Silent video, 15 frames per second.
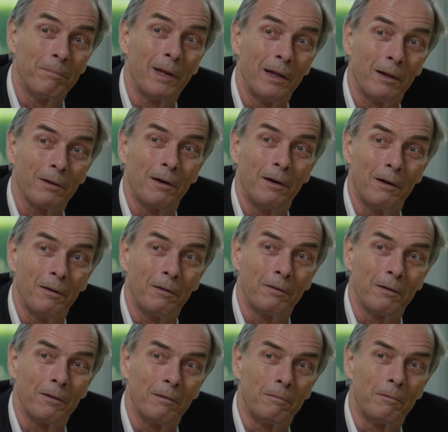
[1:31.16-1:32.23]
Alcohol
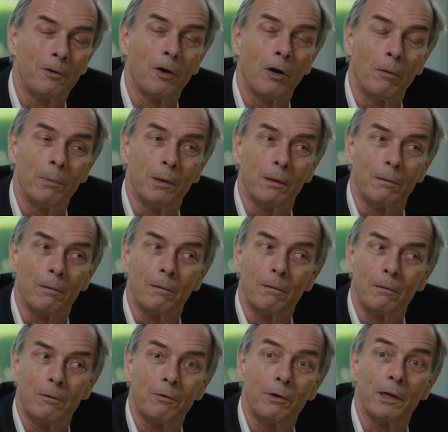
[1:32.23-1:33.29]
is a common
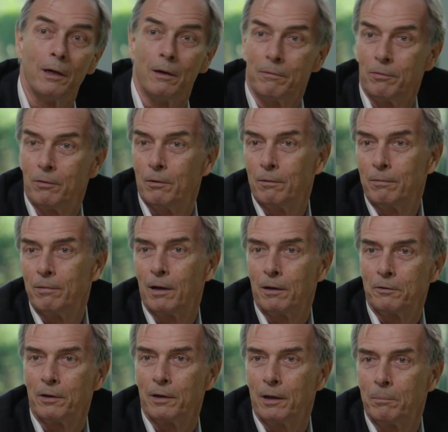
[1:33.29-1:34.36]
trigger for
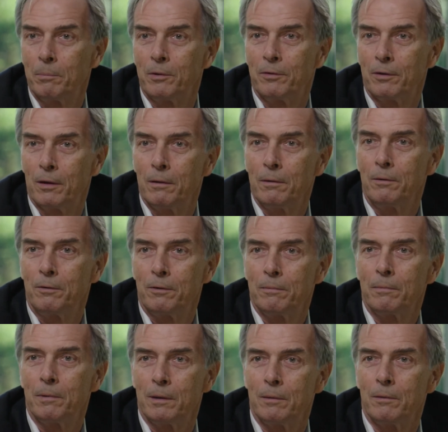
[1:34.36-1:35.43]
flushing episodes.
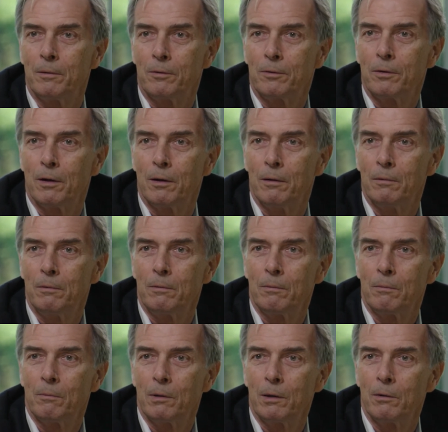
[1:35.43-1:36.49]
And so
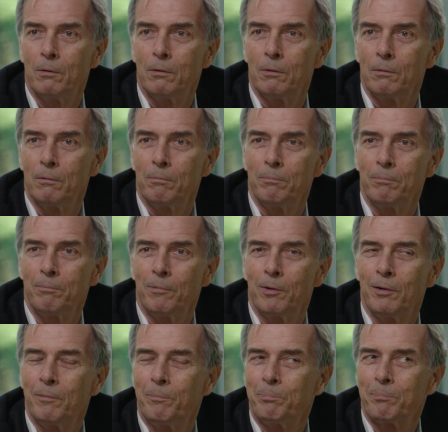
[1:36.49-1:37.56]
we all
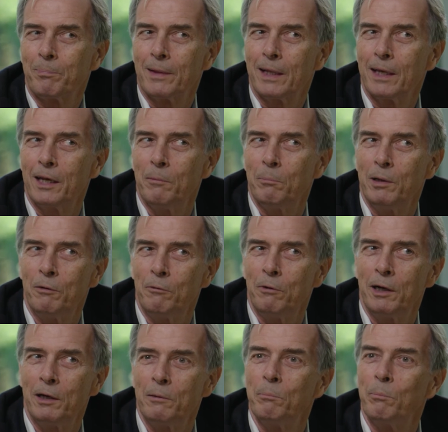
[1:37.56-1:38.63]
get a bit
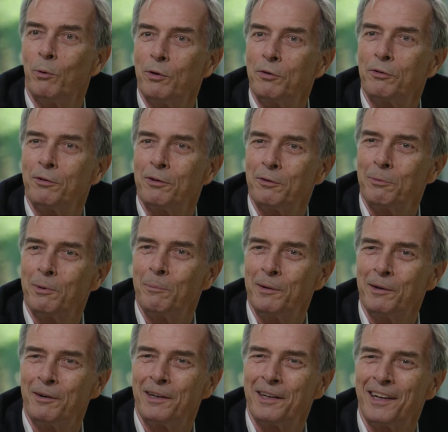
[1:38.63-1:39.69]
red and boisterous when
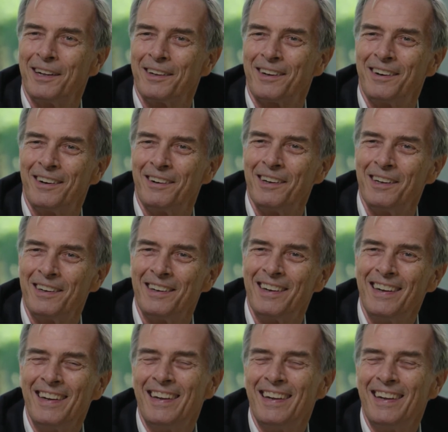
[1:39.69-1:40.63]
we drink alcohol, and